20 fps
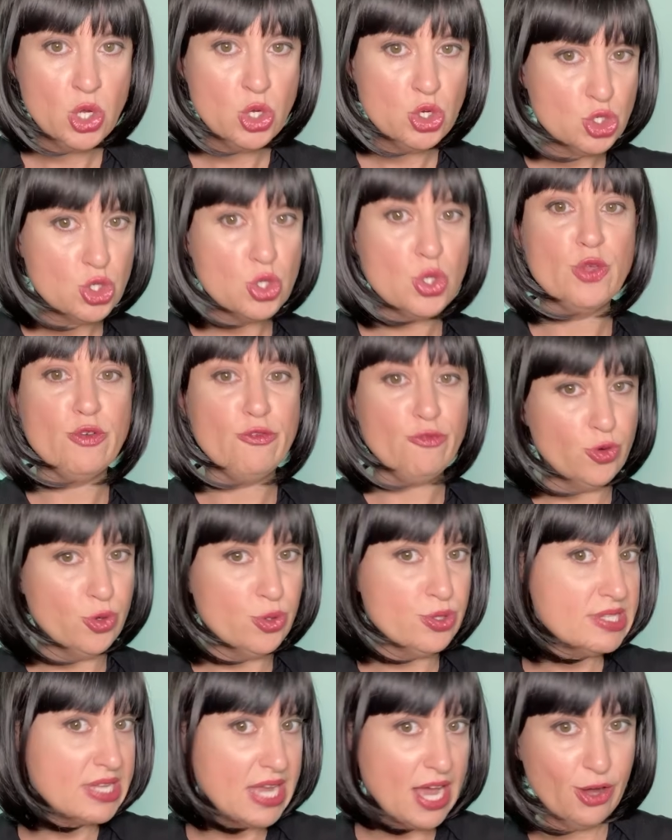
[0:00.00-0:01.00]
to the fourth
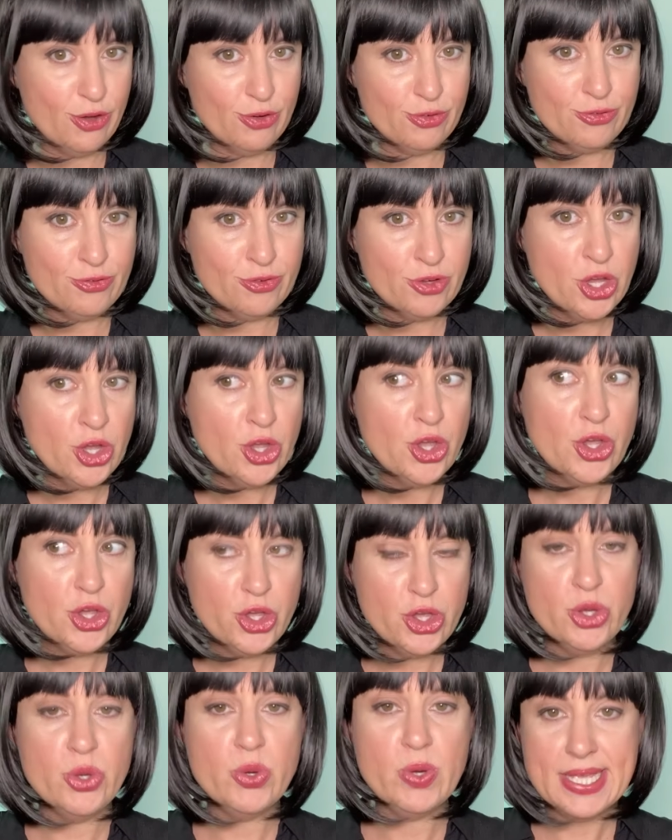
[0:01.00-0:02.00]
self?
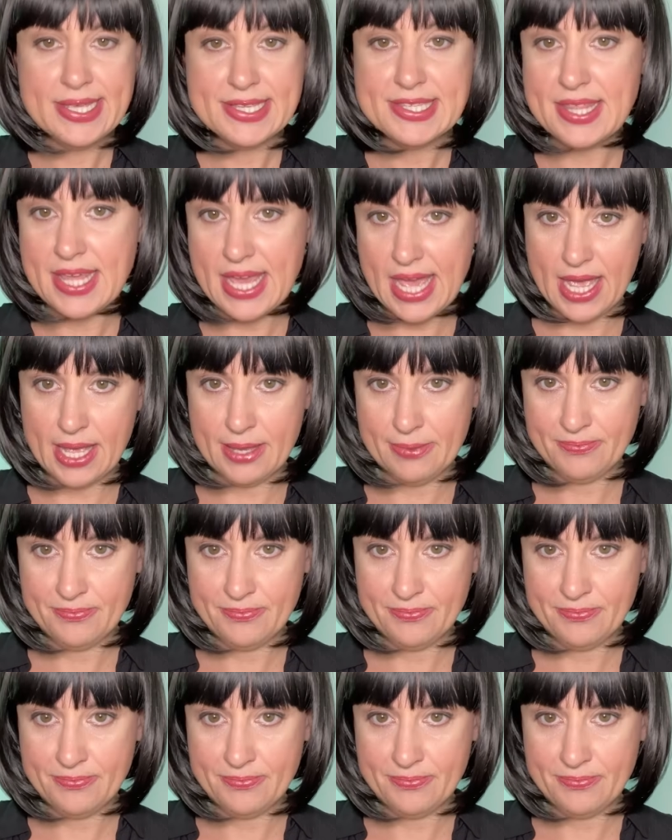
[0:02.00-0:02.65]
Who is there?